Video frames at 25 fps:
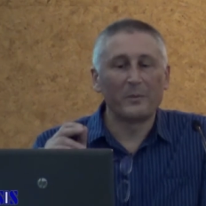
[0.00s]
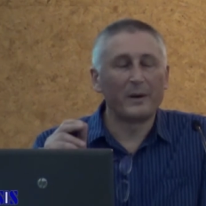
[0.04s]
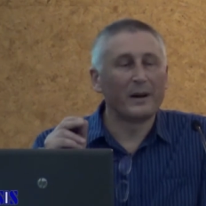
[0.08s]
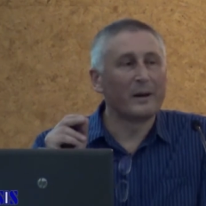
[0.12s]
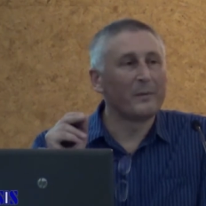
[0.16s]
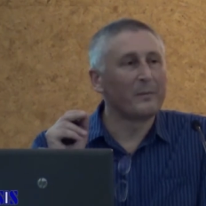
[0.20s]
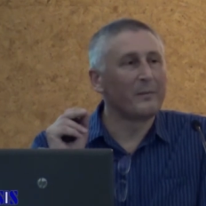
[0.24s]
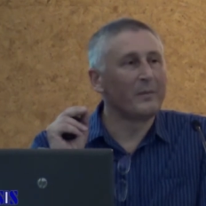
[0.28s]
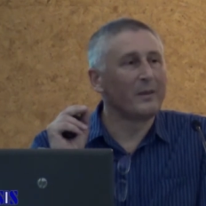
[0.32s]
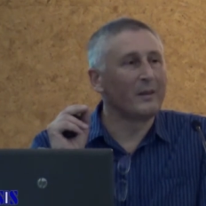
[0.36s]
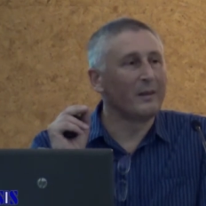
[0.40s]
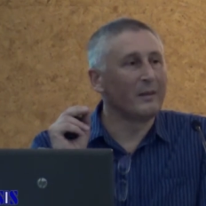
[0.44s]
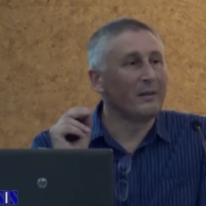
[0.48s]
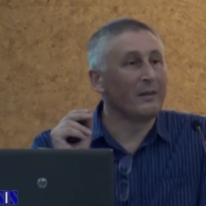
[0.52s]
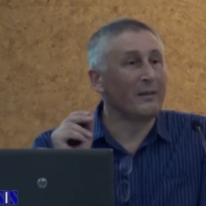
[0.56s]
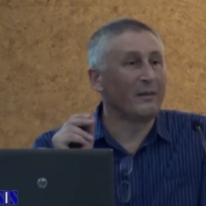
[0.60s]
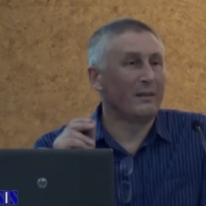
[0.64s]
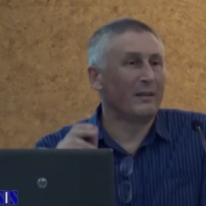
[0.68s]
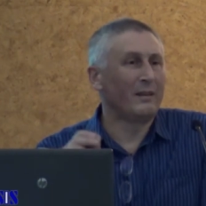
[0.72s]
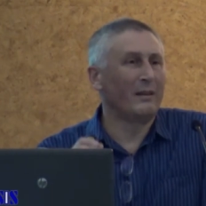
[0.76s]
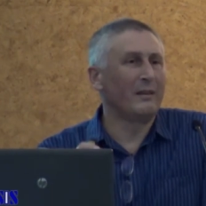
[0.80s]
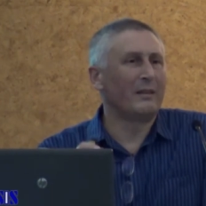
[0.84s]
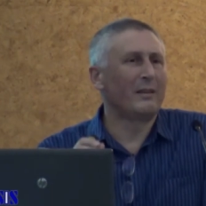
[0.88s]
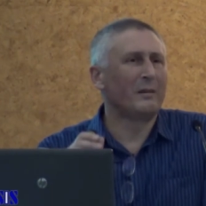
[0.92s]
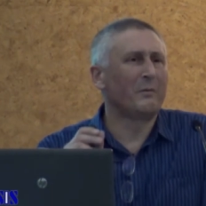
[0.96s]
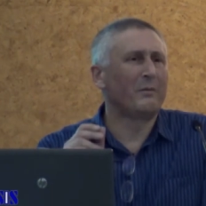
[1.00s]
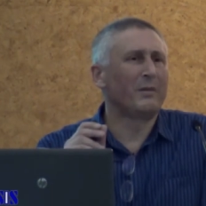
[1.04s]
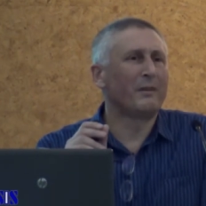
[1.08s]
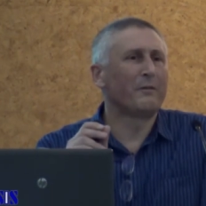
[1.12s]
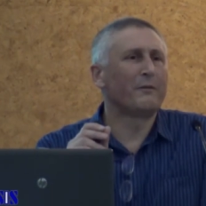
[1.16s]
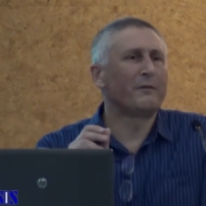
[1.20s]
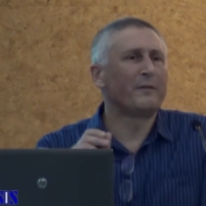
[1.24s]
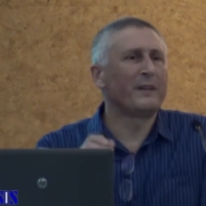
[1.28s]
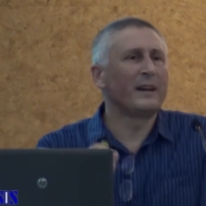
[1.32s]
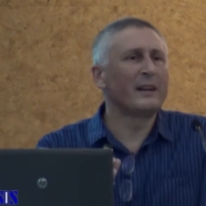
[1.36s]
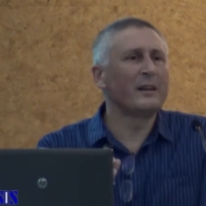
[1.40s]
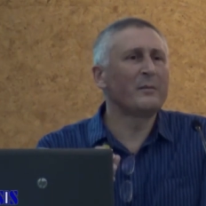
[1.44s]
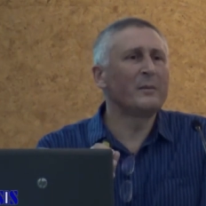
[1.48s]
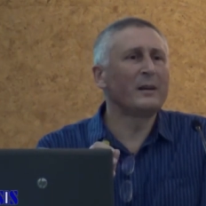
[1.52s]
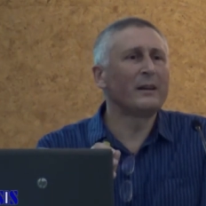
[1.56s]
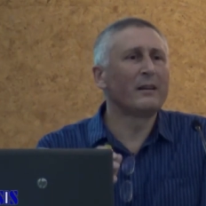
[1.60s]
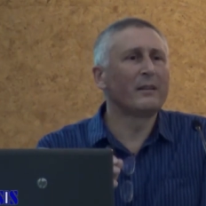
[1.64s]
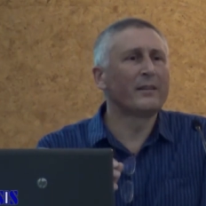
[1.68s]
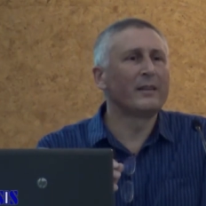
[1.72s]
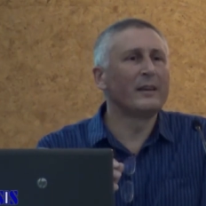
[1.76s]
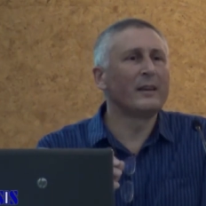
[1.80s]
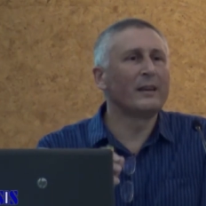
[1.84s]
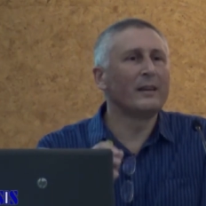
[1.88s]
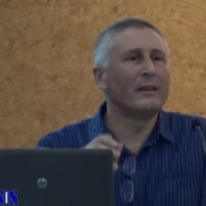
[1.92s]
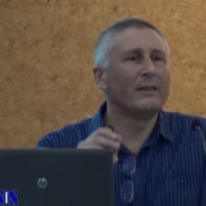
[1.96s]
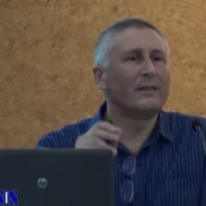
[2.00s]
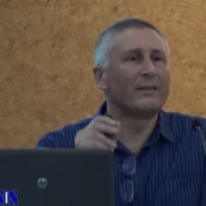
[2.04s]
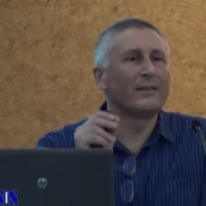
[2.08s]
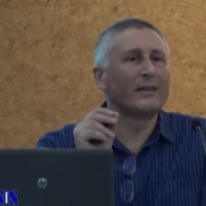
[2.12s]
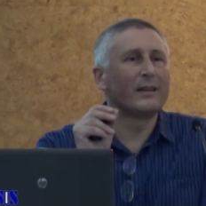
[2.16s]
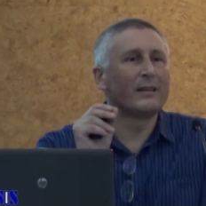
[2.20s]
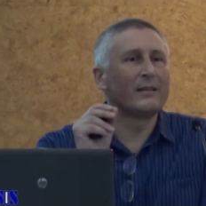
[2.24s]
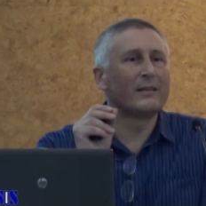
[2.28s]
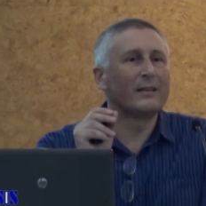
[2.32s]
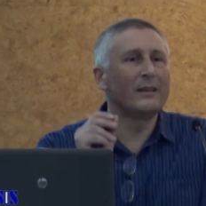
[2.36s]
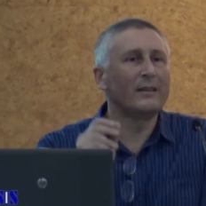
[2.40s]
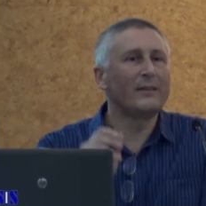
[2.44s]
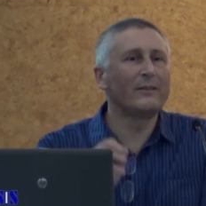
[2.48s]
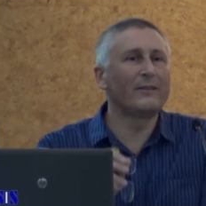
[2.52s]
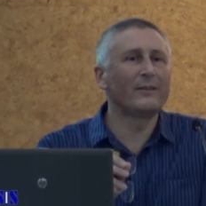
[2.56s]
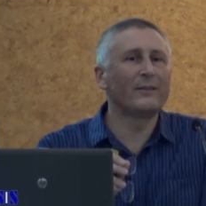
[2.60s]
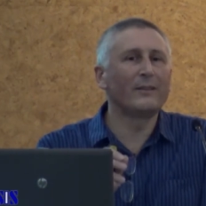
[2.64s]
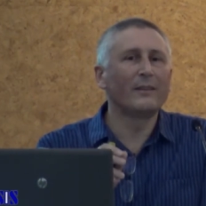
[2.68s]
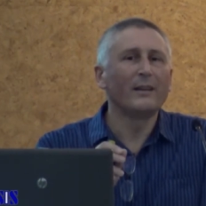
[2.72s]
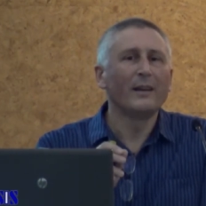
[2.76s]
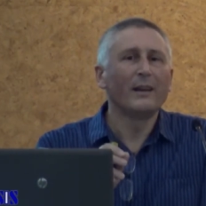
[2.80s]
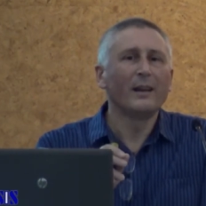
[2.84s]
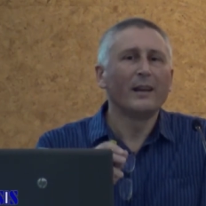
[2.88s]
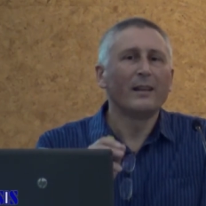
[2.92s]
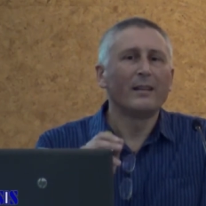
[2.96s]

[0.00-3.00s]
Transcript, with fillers: But the fundamental thing is that this